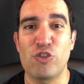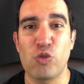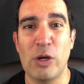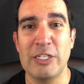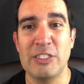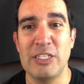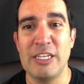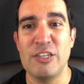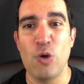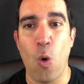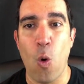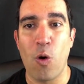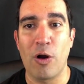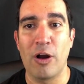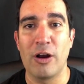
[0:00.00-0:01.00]
and trusting
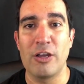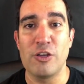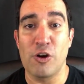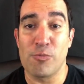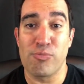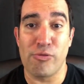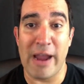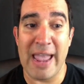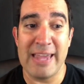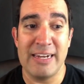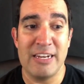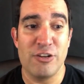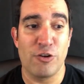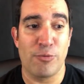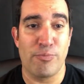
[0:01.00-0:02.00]
your
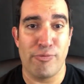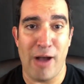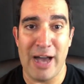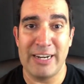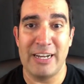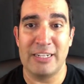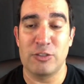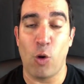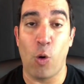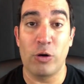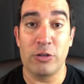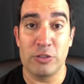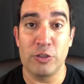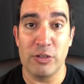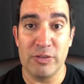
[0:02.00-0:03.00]
brand and your product
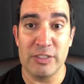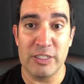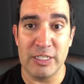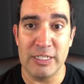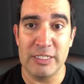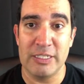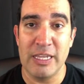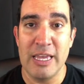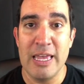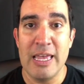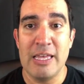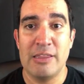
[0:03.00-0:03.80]
or services